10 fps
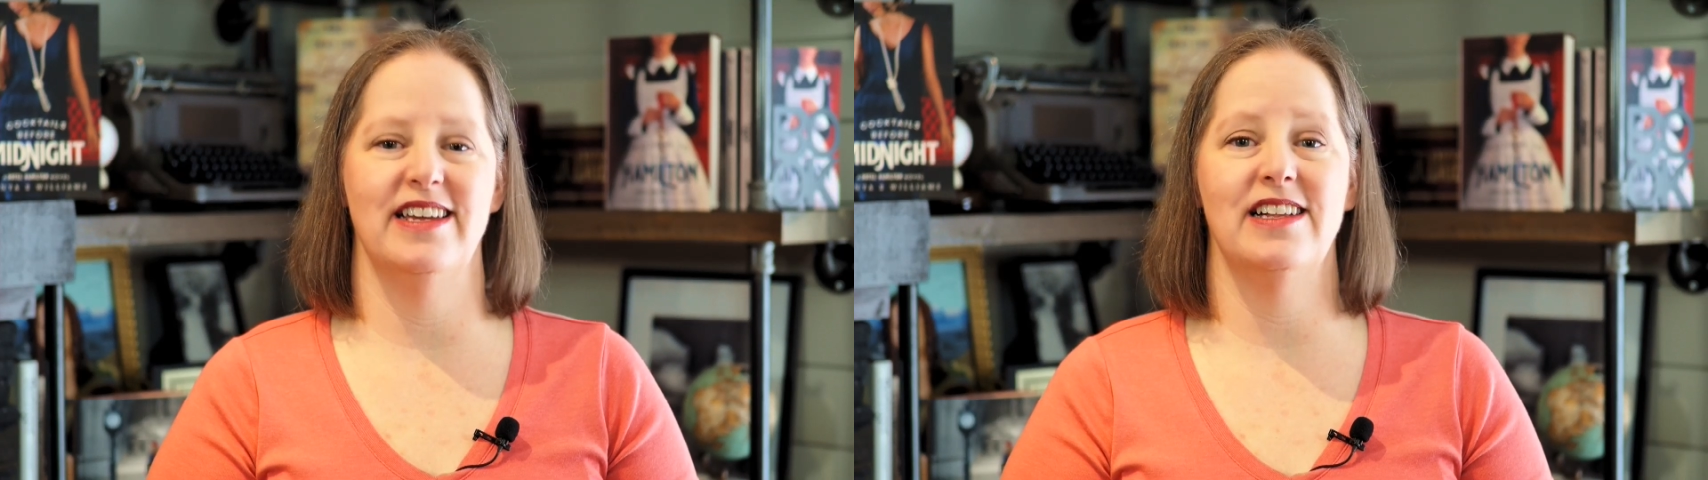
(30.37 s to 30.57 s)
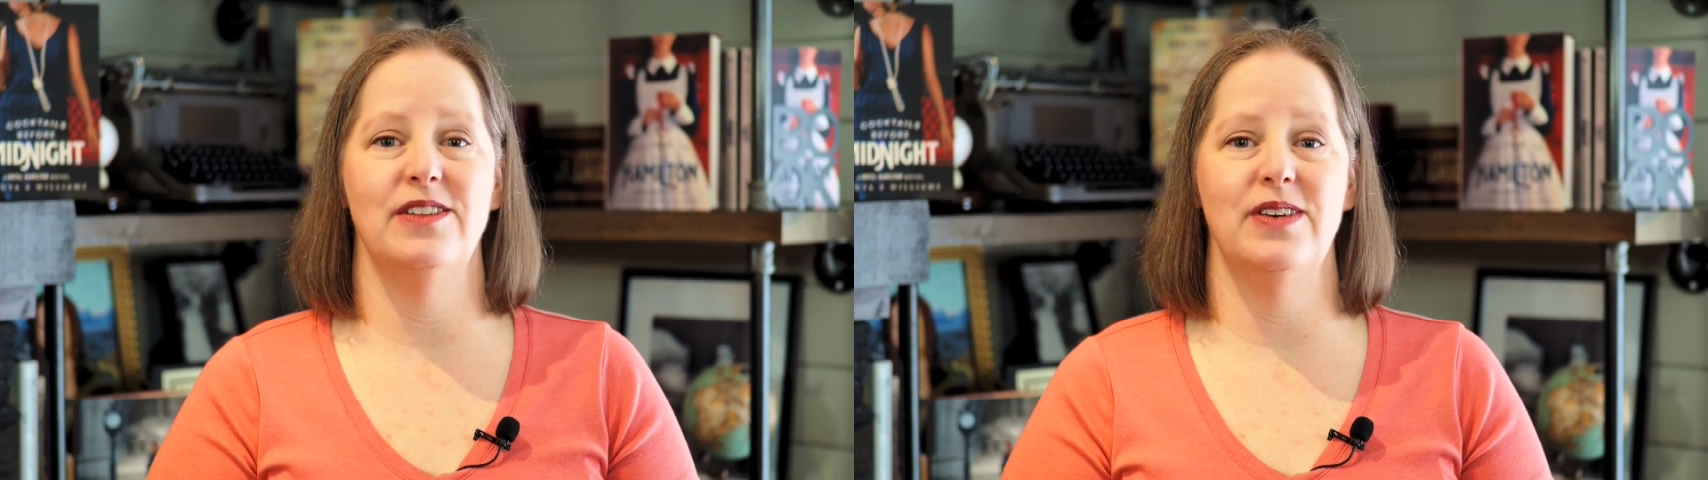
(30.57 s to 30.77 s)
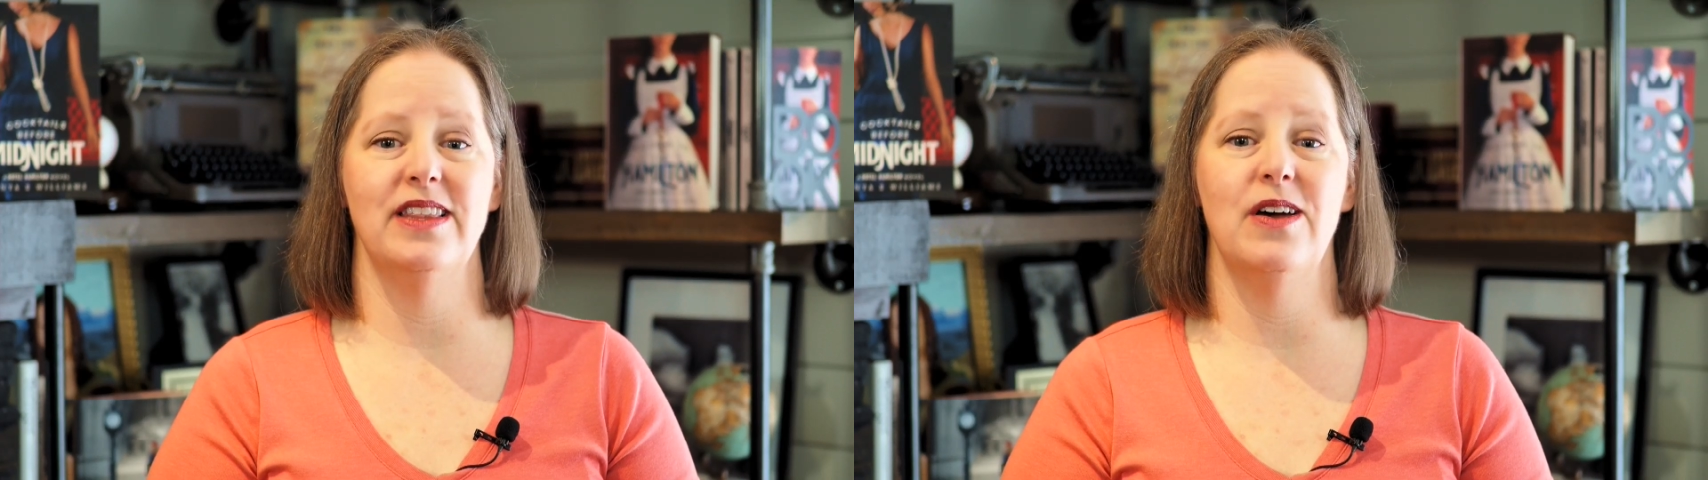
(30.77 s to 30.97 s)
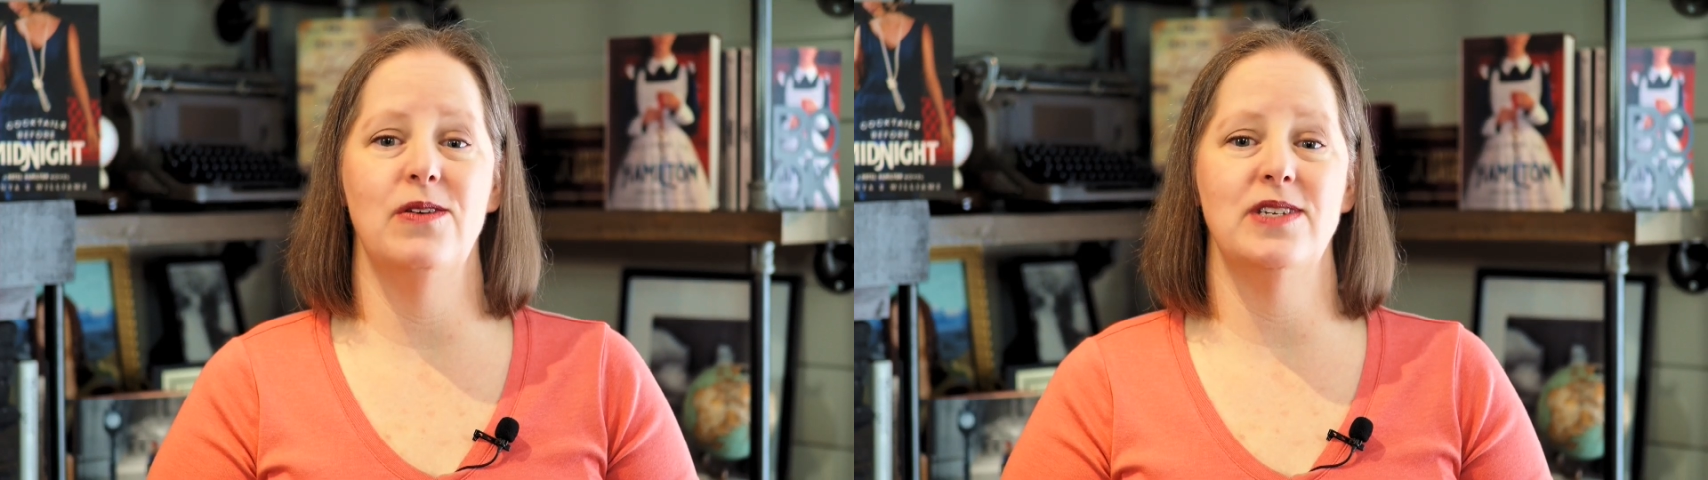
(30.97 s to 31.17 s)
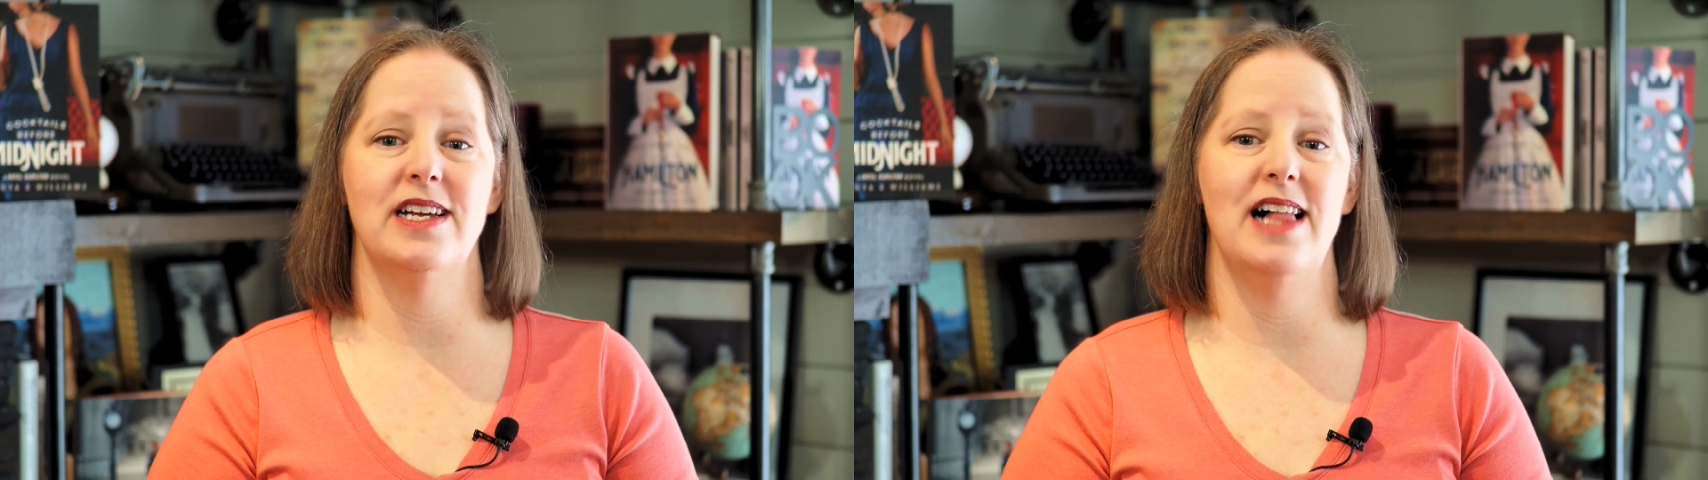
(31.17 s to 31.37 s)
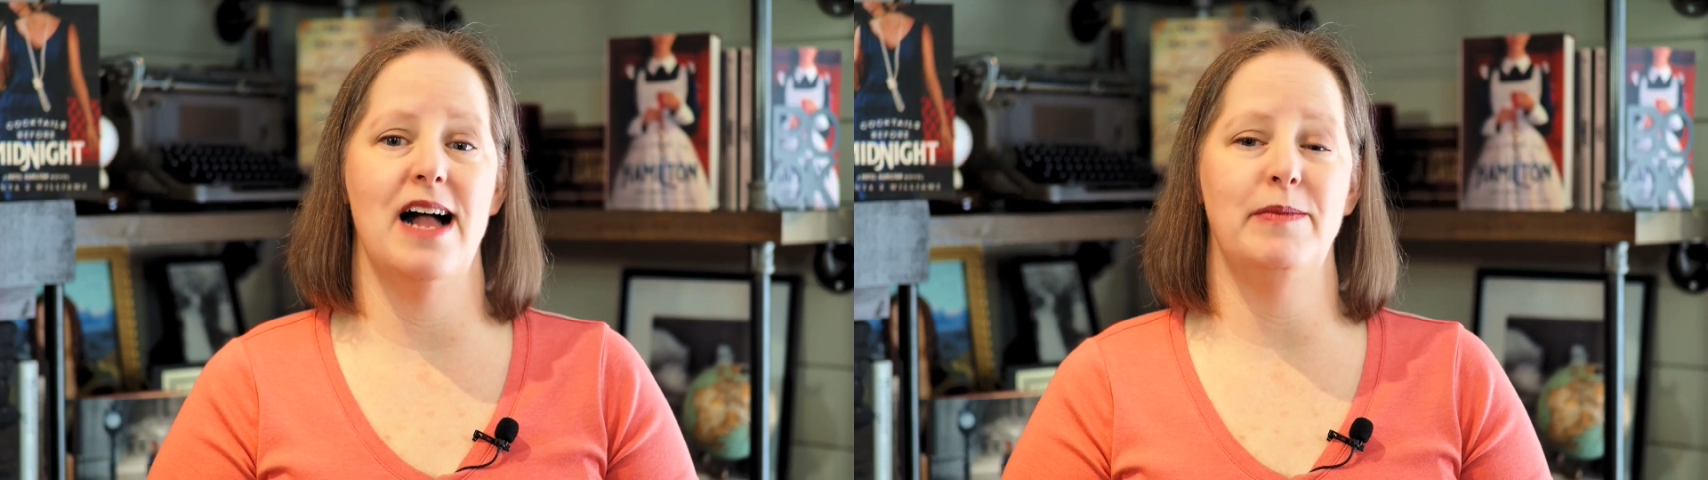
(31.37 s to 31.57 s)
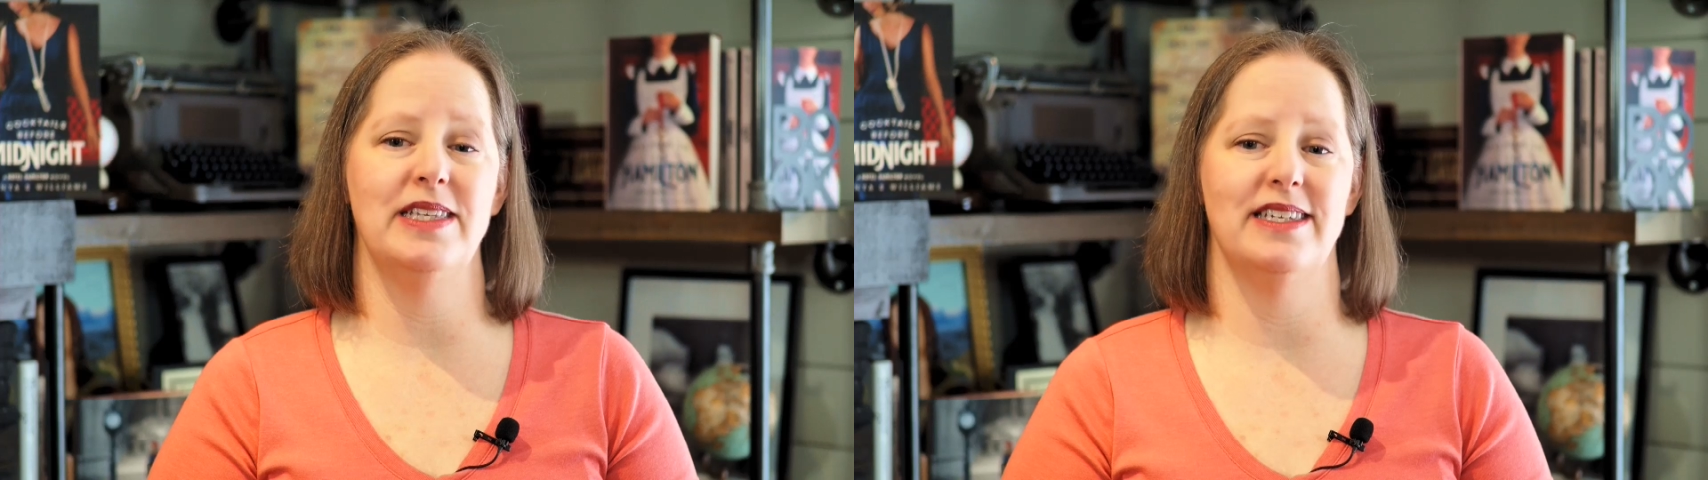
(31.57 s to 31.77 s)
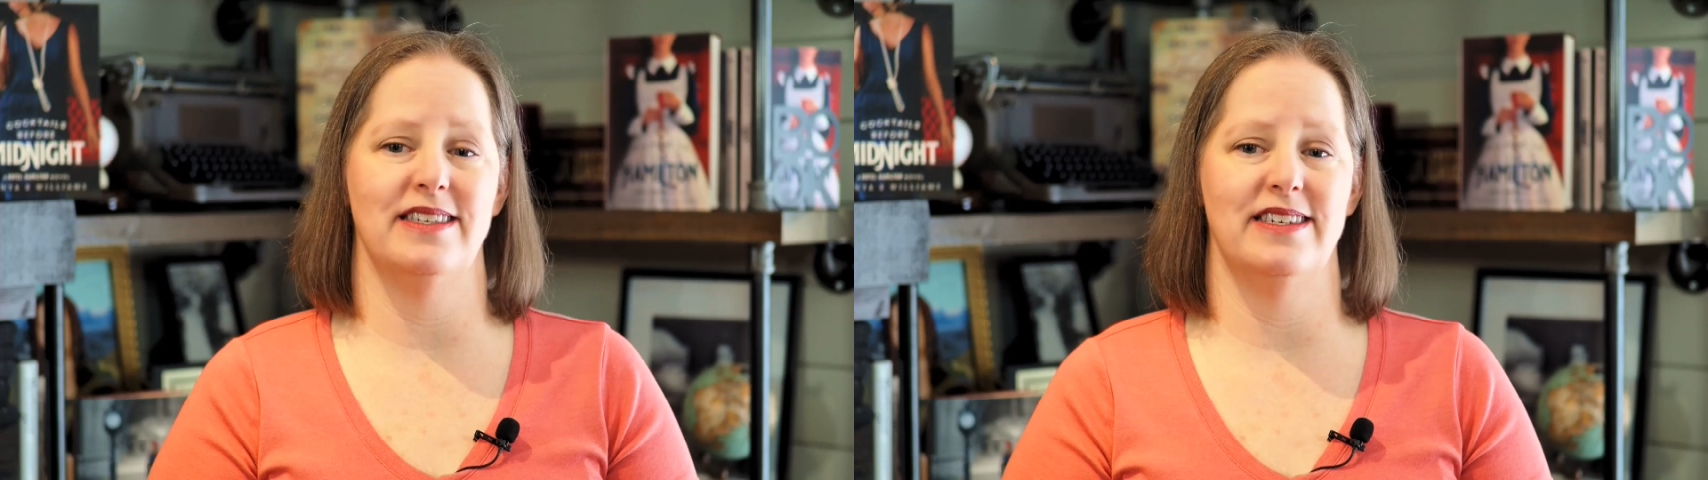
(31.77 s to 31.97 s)
including the Hotel
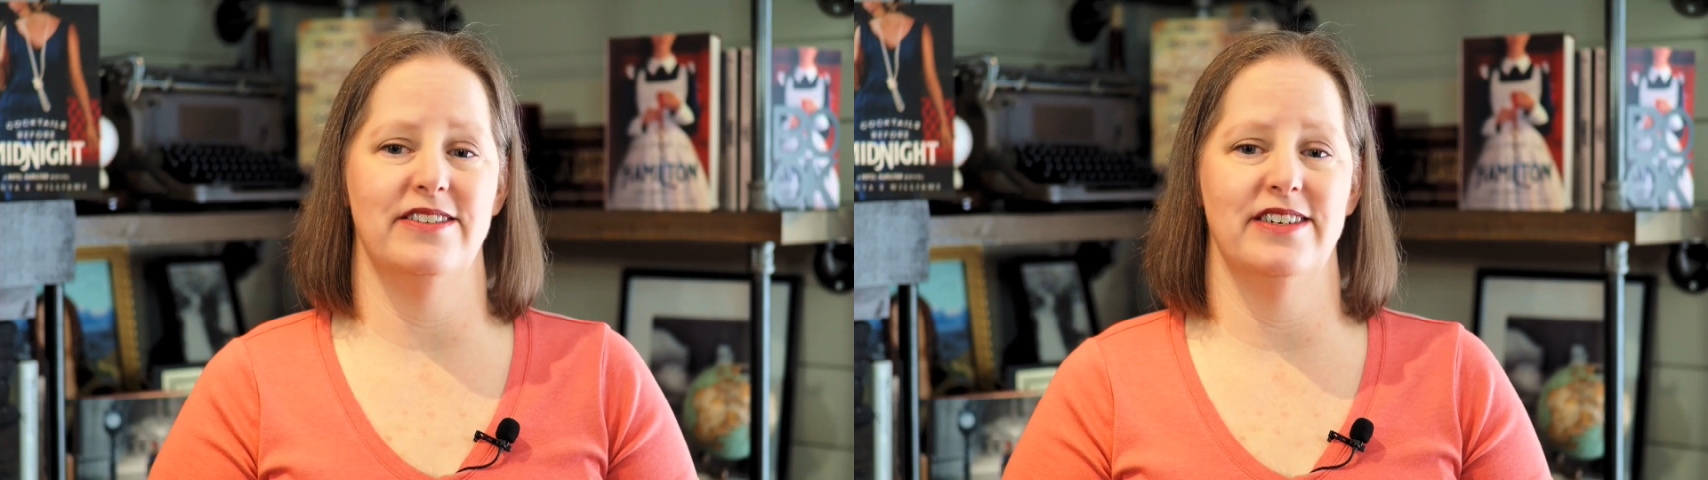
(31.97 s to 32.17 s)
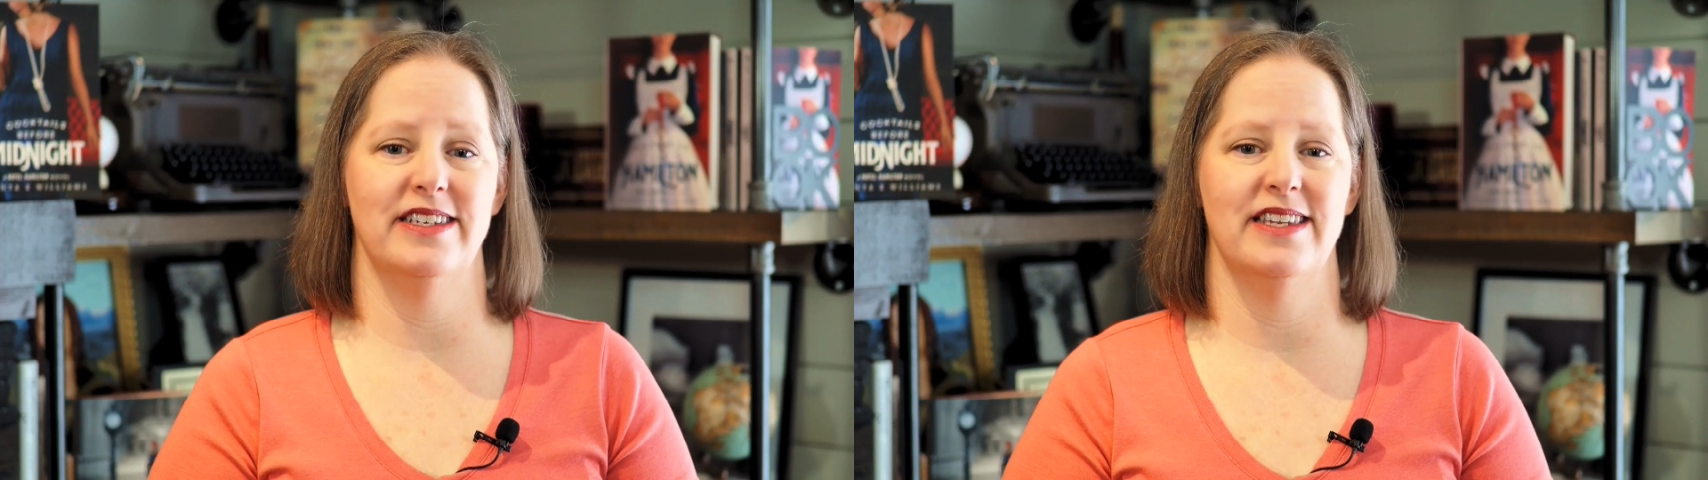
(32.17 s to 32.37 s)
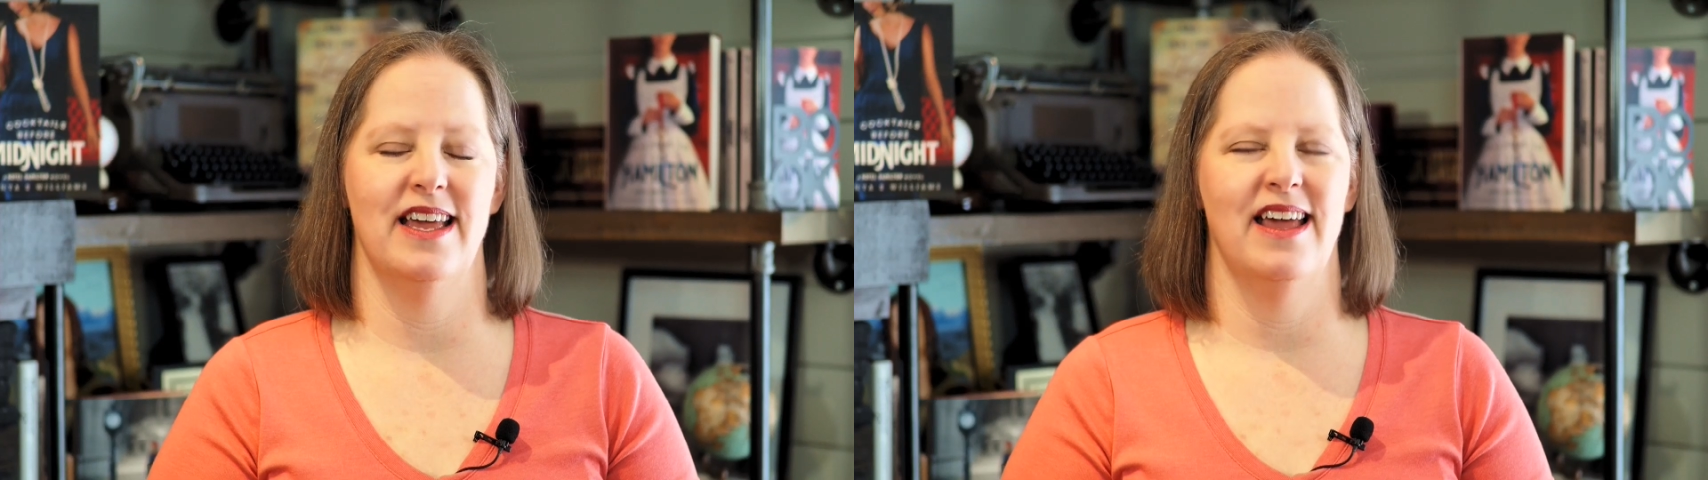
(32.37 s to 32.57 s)
Hamilton series,